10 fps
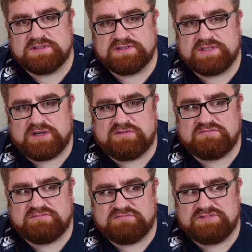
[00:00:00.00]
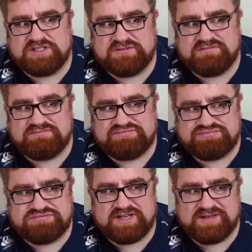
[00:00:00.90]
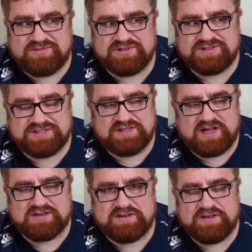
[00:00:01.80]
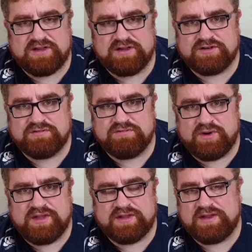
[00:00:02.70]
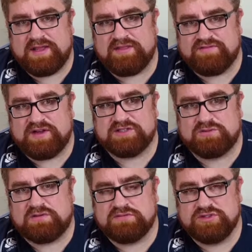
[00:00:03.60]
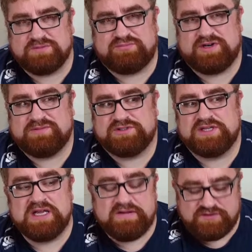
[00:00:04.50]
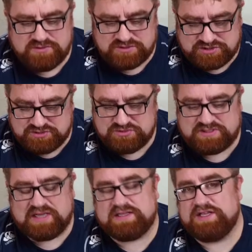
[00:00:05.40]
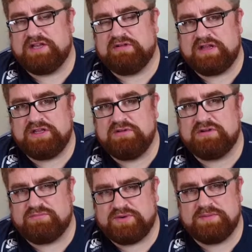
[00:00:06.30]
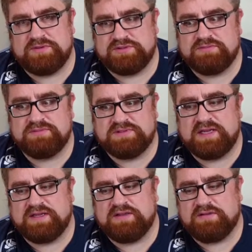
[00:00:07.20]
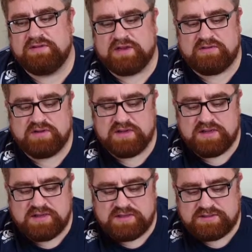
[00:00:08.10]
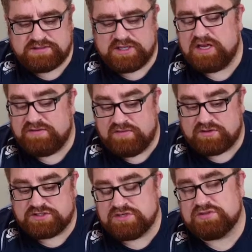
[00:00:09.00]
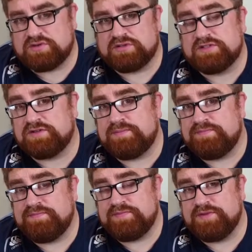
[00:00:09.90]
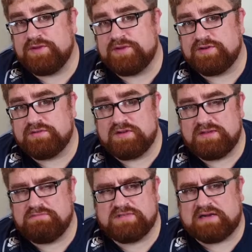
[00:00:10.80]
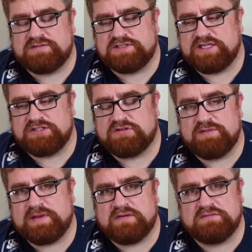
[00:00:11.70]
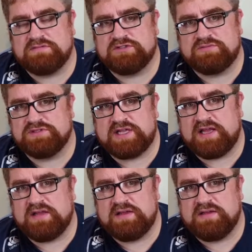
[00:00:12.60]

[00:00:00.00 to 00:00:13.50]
So you can pretty much decide that where you're going to hit the first one. You can pretty much, if you want to suicide that unit, you can pretty much take it. You know, certainly if you've got 2 squads of them, you can guarantee to wipe out someone's air,